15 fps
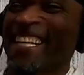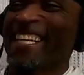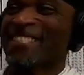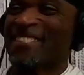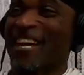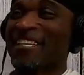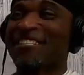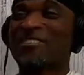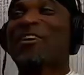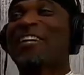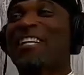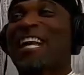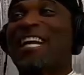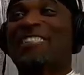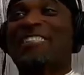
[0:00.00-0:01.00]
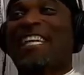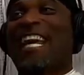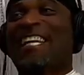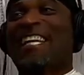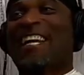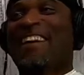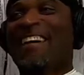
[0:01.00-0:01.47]
so I just go out there, I uh.
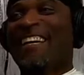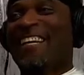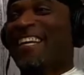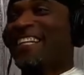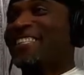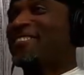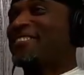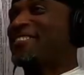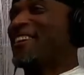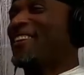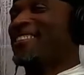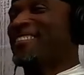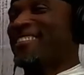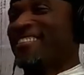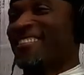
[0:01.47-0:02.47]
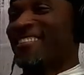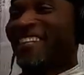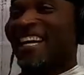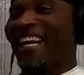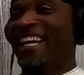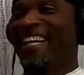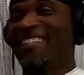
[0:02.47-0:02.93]
stand there, and I just turn to the
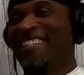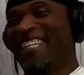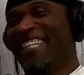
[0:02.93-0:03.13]
crowd.